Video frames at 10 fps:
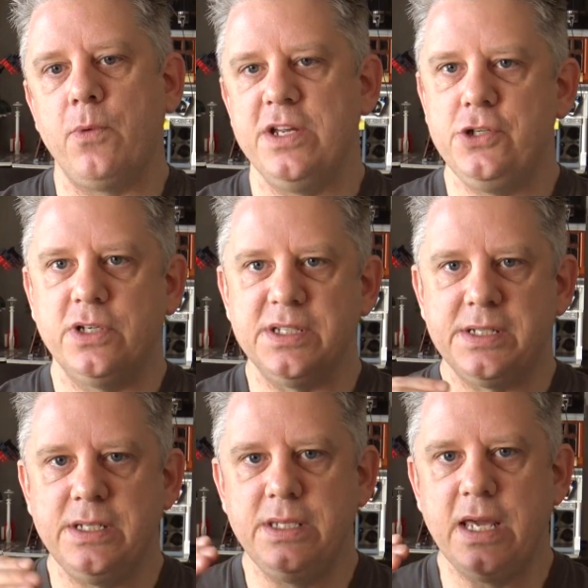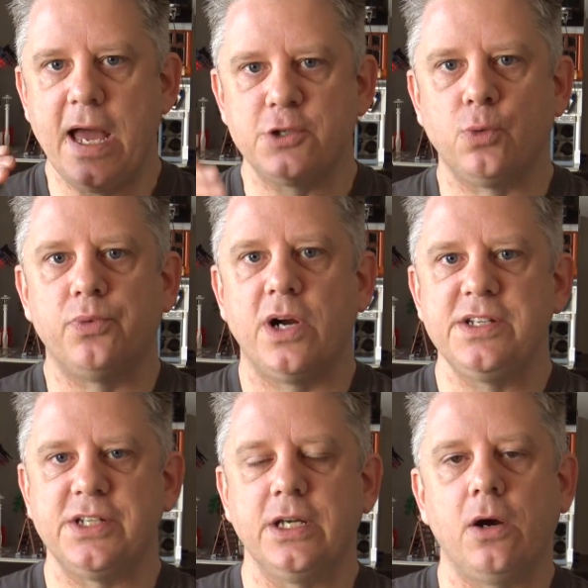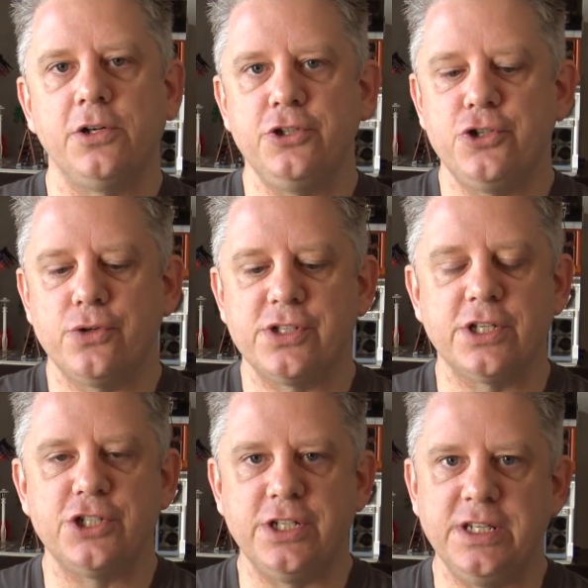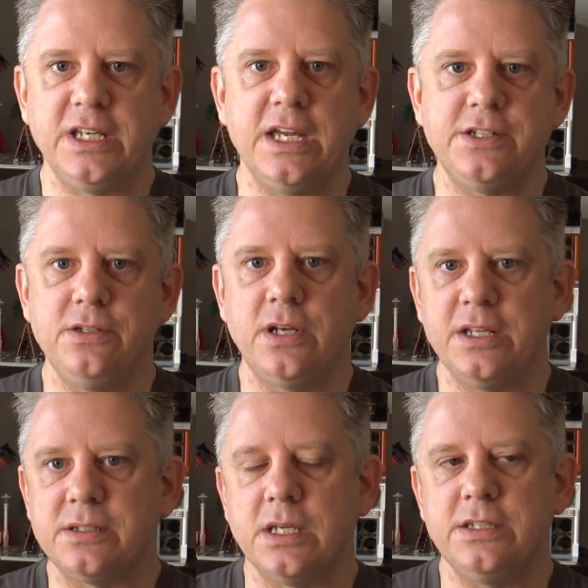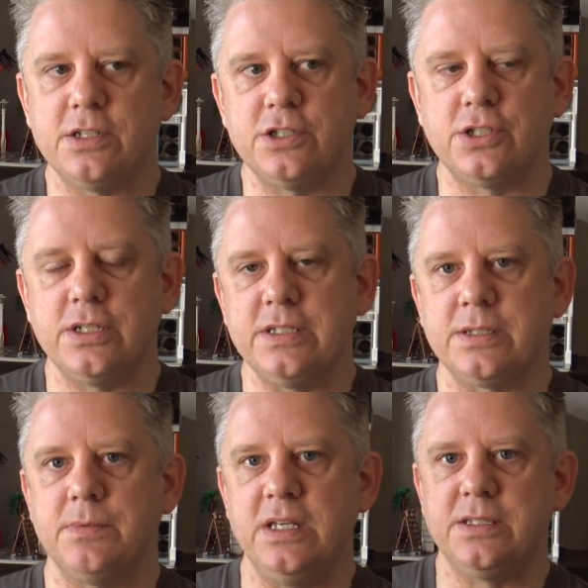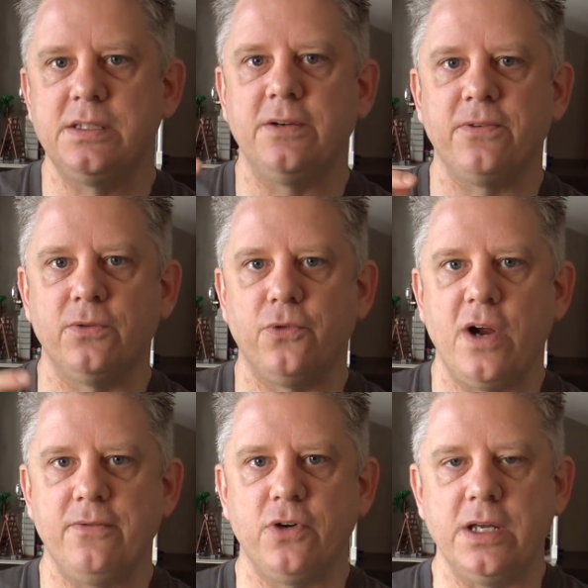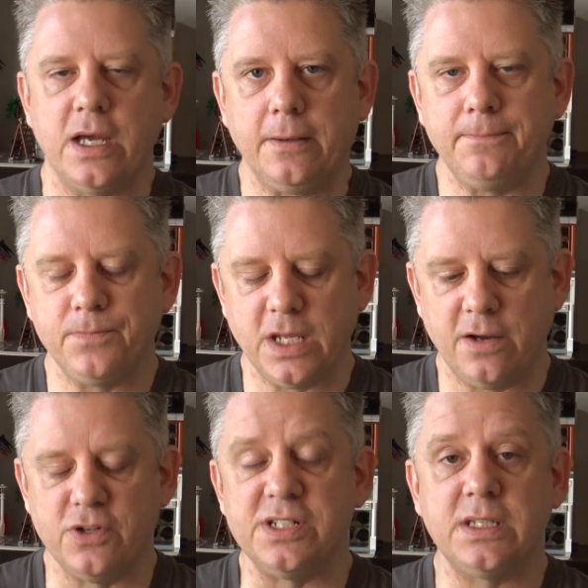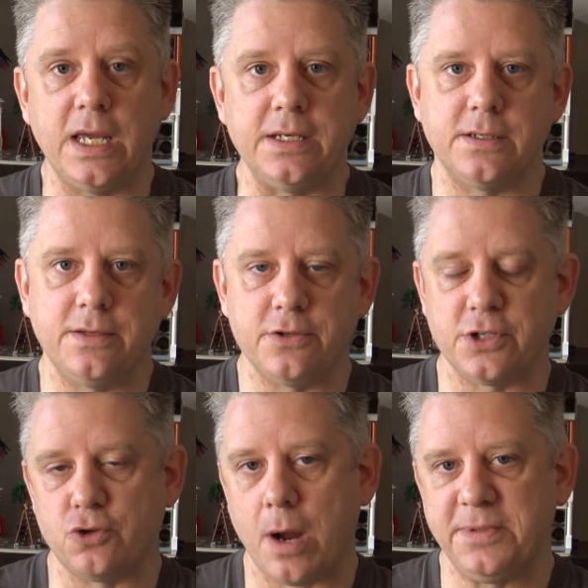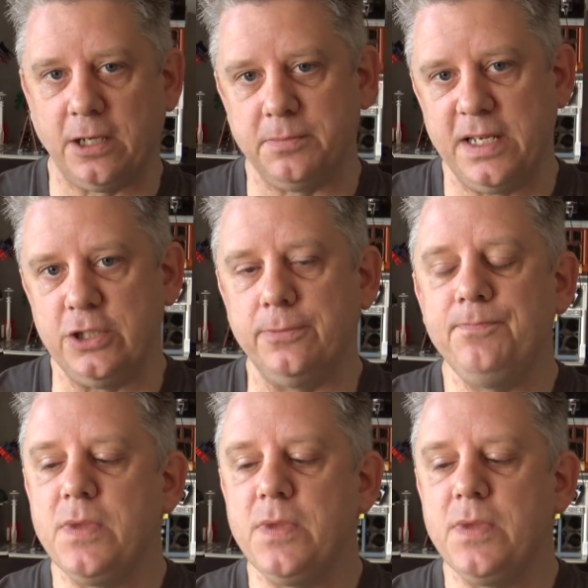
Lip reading: way you can see the actual pricing on your jurisdiction. In the case of the United States, it's different for every state, and there's a drop-down menu.